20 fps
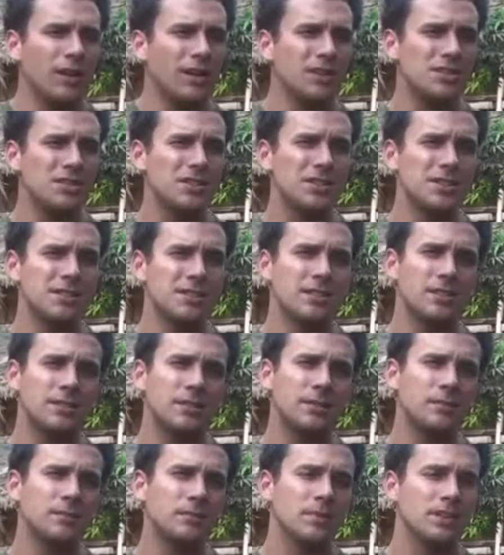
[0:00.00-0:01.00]
it's just
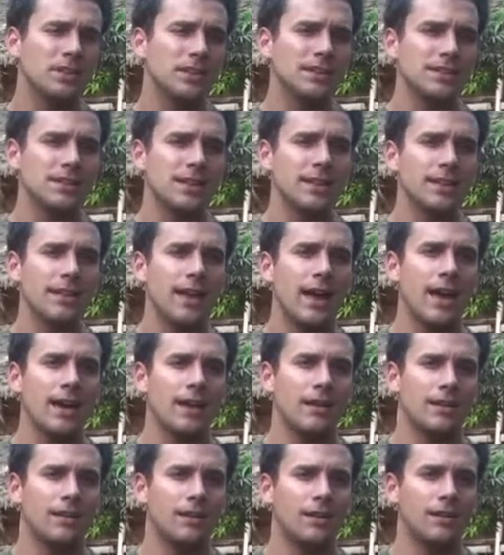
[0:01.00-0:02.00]
things like that,
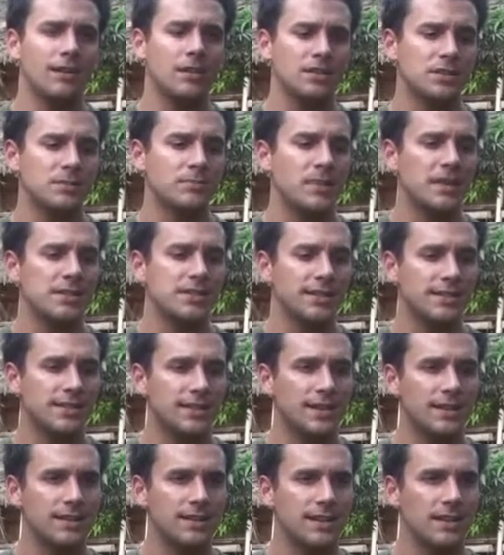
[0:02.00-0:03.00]
just basic
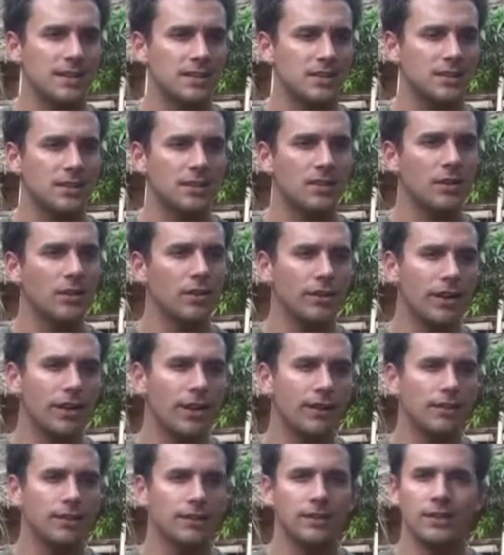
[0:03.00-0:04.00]
sanitation and all
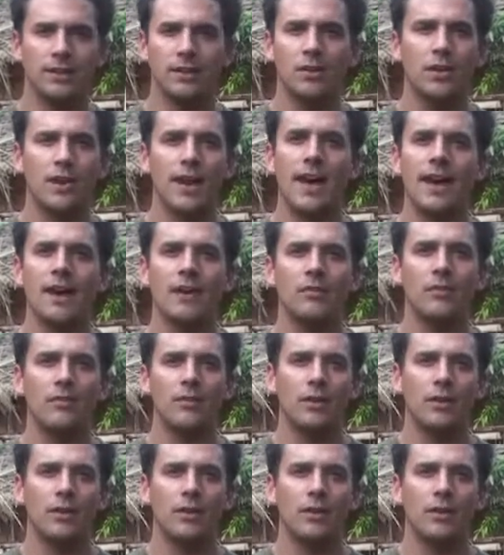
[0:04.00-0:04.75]
that they don't have,